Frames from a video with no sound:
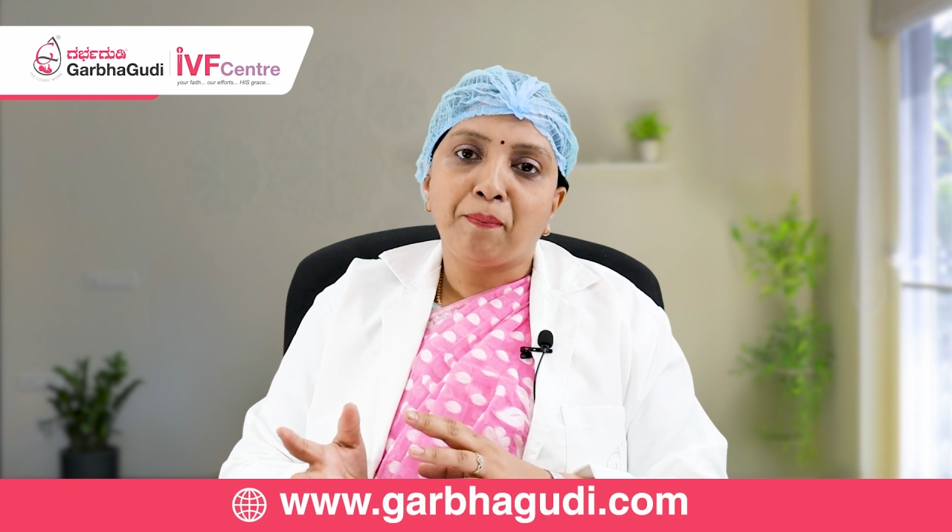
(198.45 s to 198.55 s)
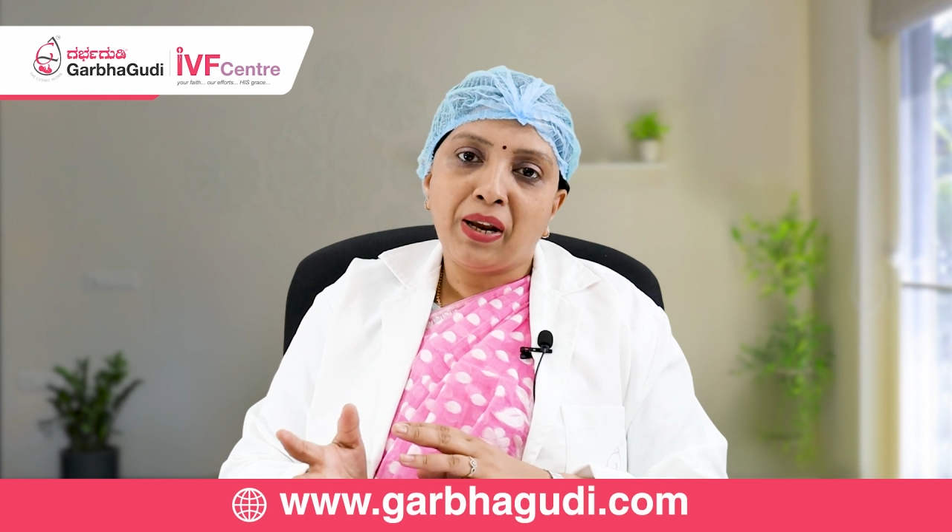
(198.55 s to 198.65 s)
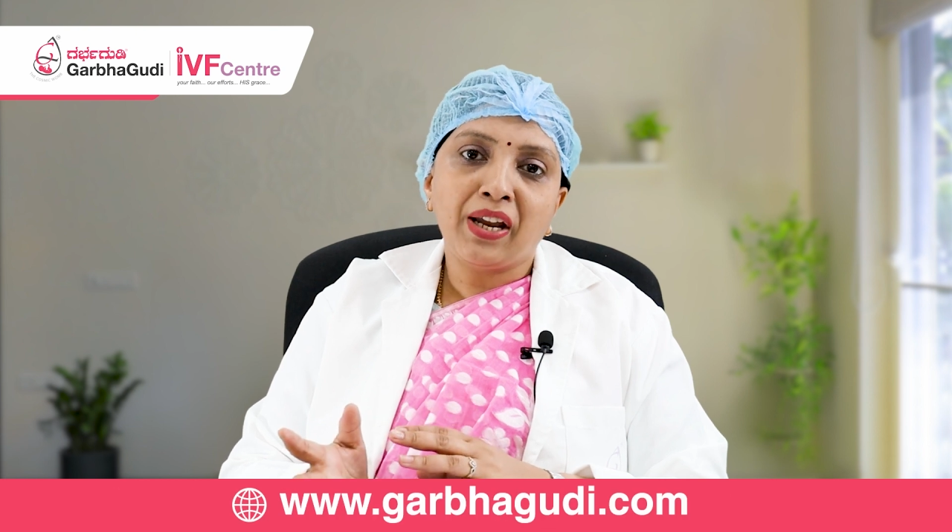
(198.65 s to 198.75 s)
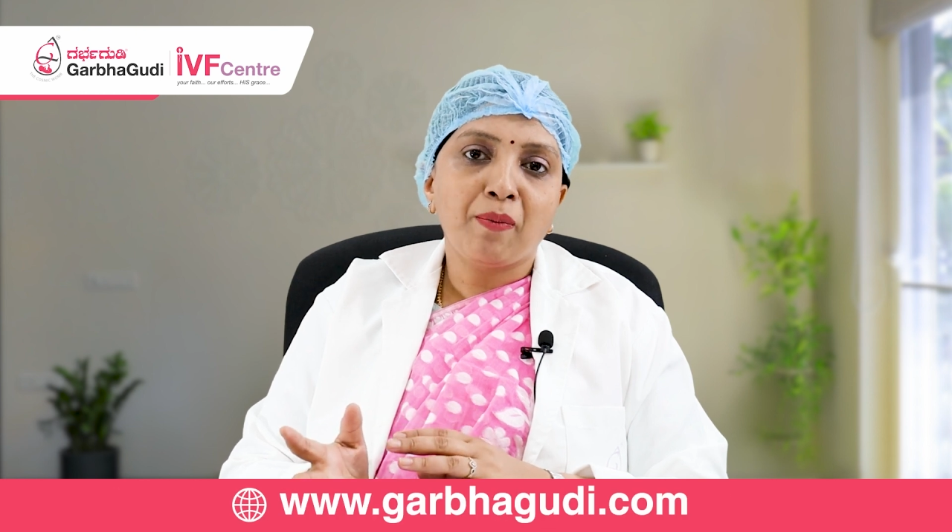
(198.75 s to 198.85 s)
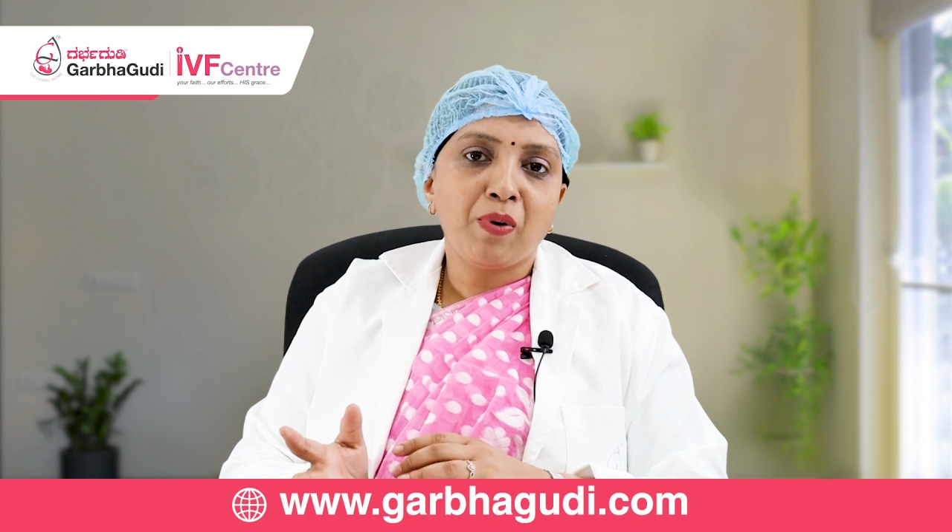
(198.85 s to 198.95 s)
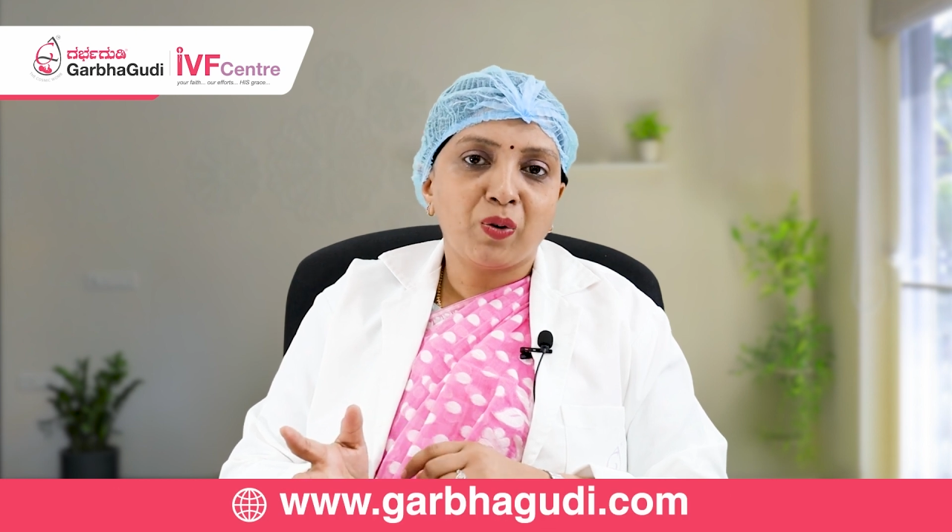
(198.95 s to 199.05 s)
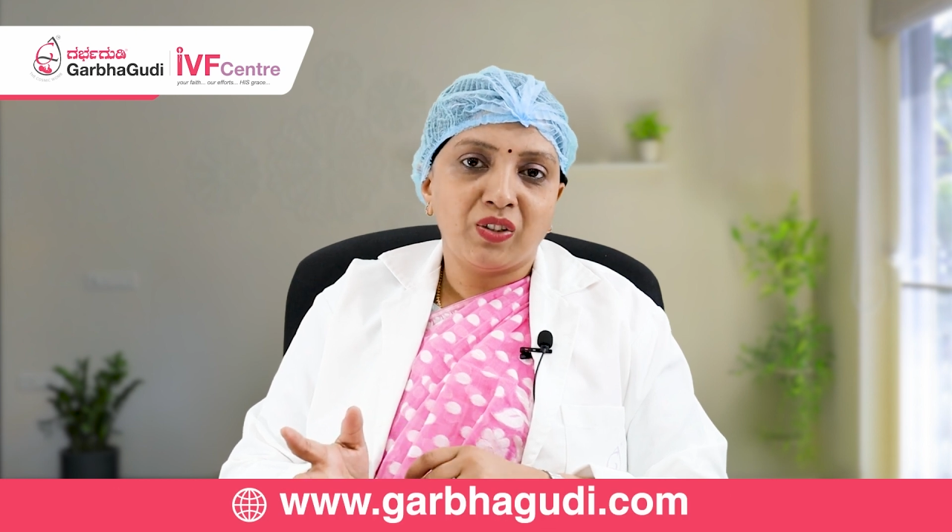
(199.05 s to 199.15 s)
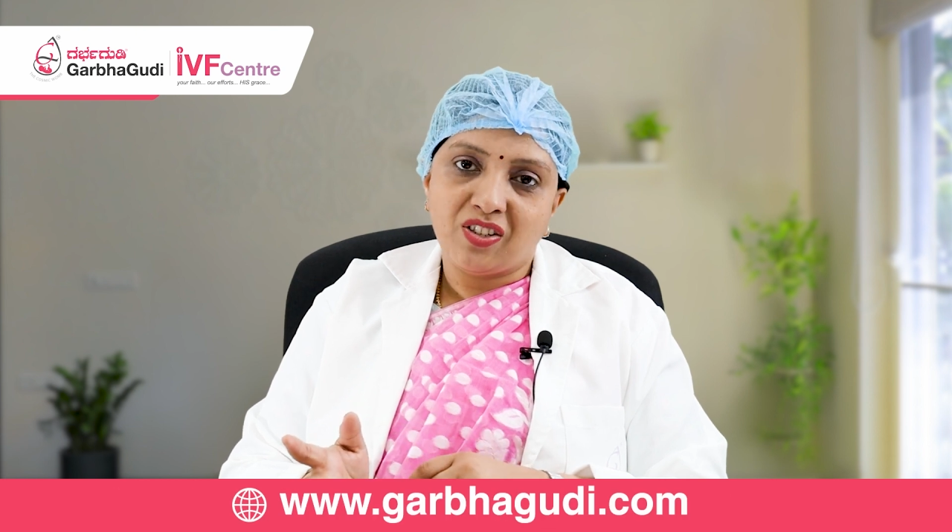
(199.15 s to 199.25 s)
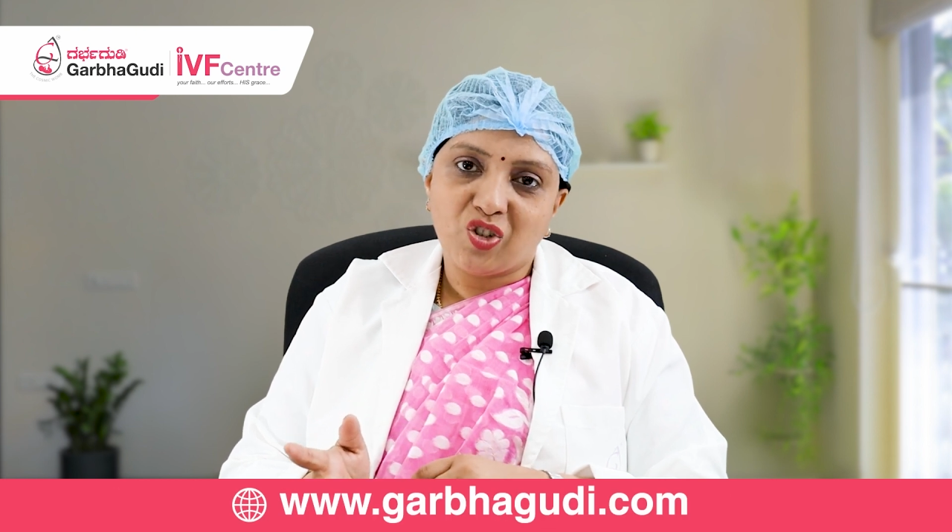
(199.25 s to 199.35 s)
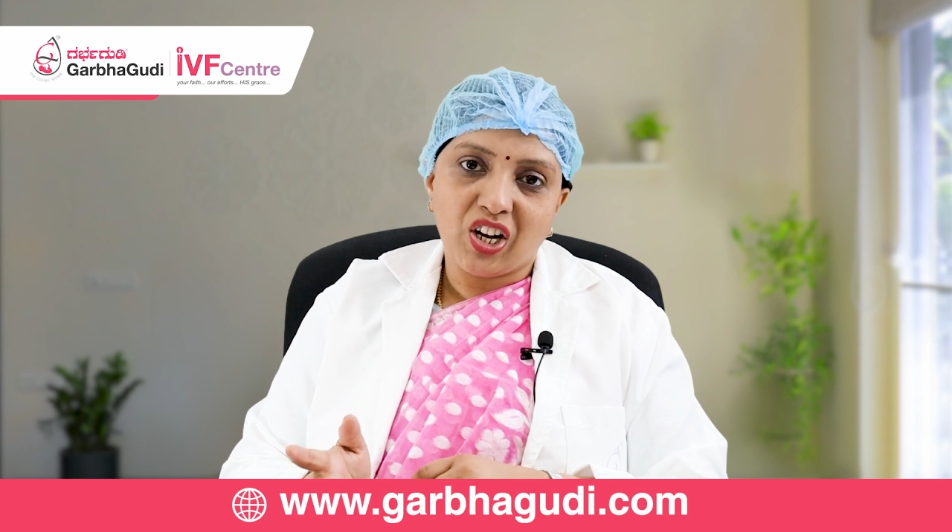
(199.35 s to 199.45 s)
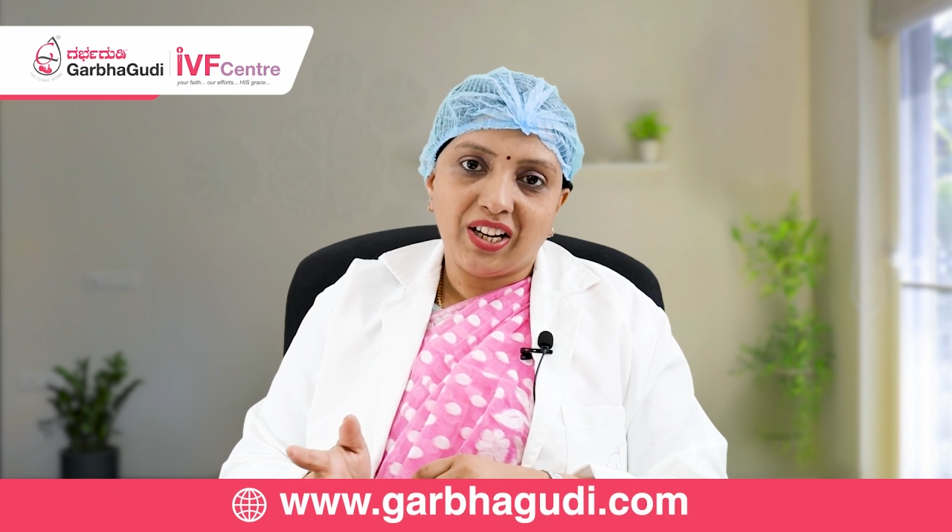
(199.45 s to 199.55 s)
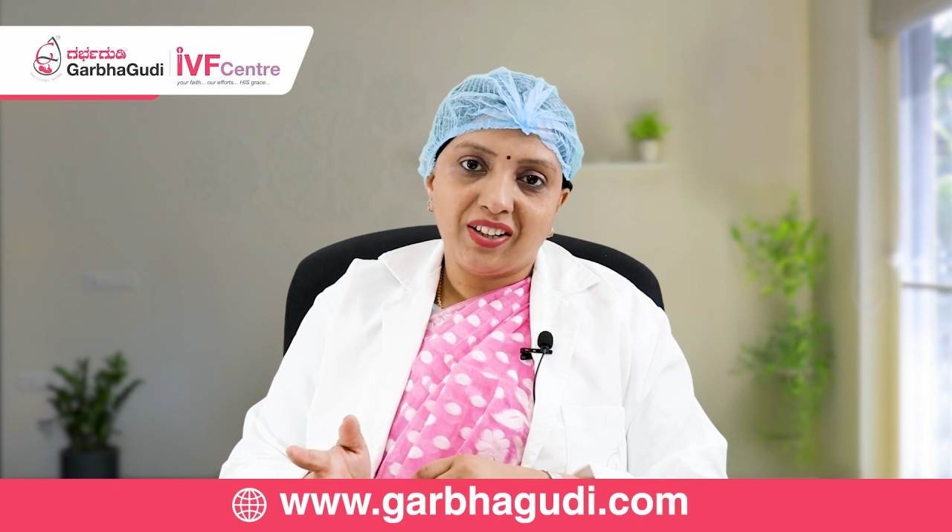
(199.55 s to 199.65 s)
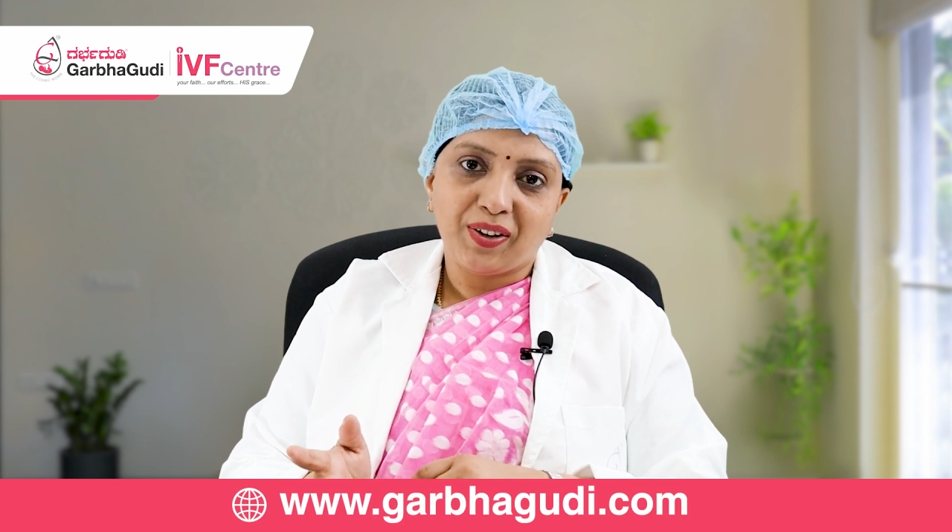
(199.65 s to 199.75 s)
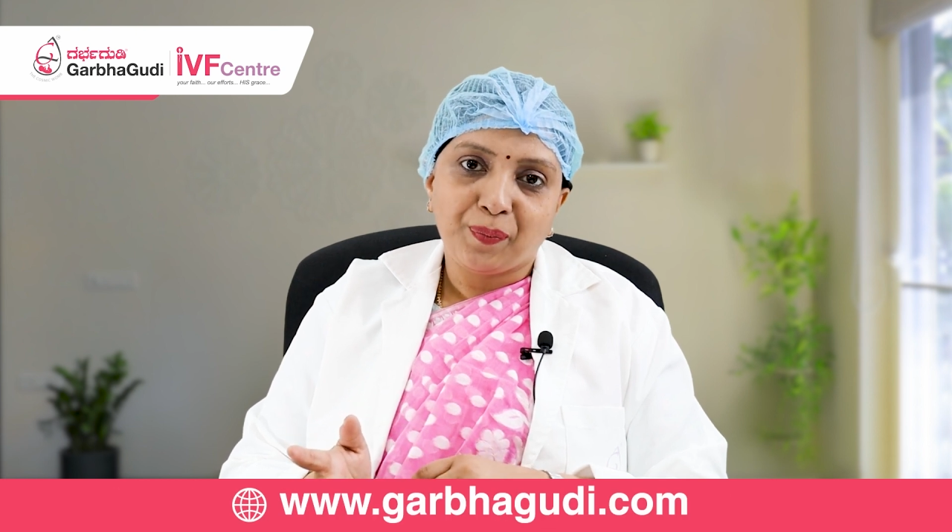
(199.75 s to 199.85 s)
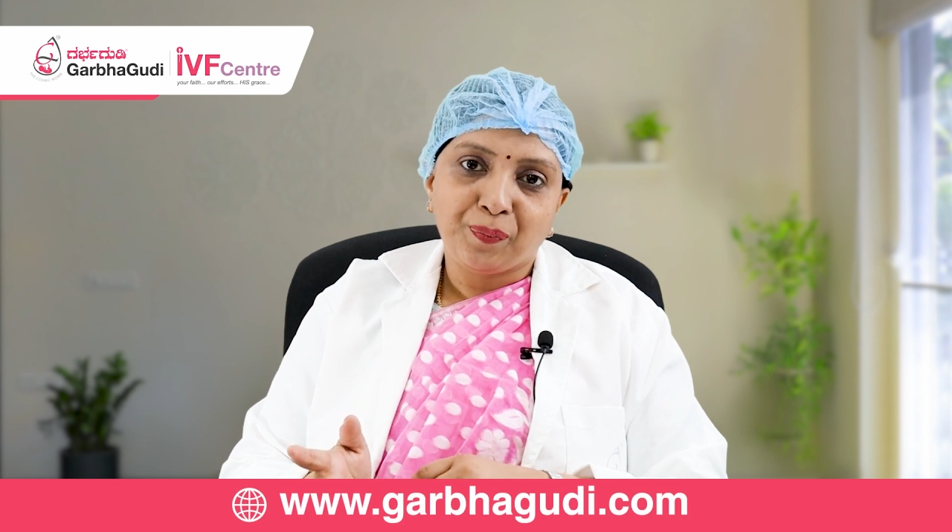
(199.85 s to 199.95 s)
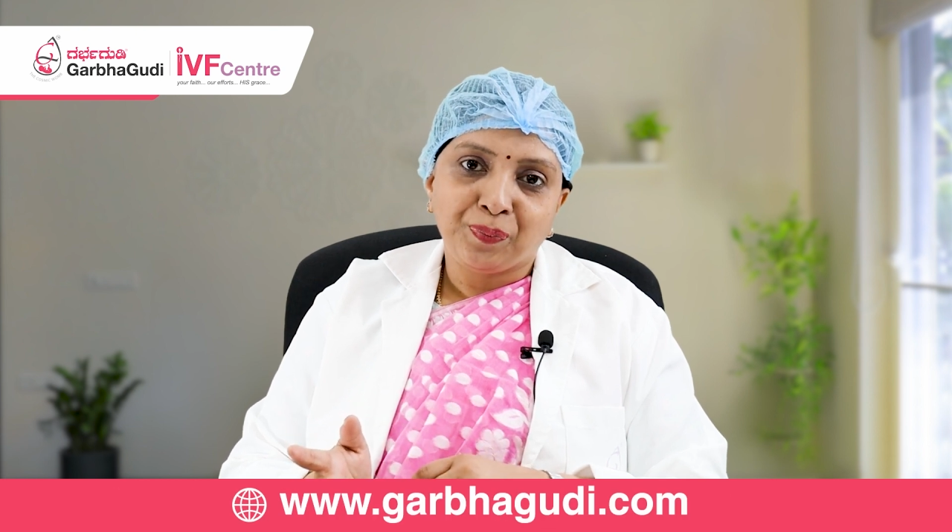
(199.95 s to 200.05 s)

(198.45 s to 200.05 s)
bring about the child.